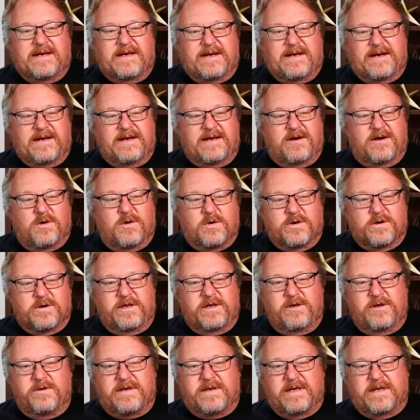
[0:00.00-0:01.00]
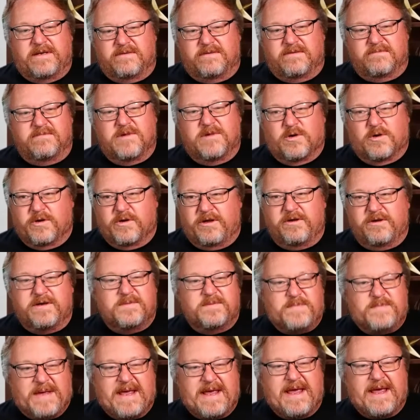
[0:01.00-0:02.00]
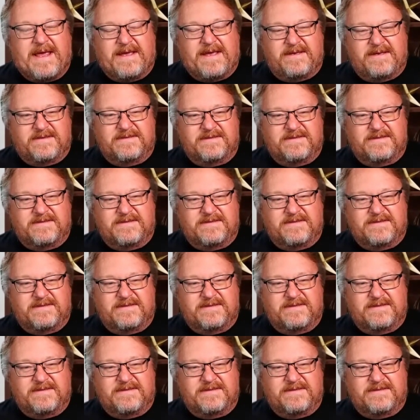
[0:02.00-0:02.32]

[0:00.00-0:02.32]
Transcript: or you can pay